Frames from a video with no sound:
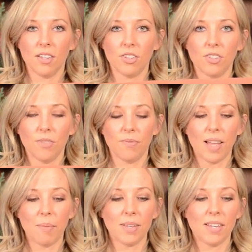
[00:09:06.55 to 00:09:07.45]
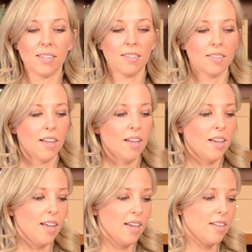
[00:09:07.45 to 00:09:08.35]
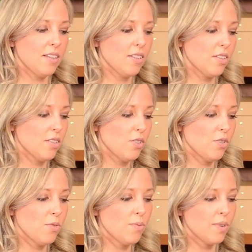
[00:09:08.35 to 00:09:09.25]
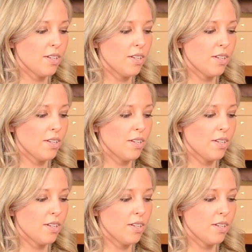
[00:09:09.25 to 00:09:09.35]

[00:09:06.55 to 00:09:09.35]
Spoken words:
just a flat piece. And you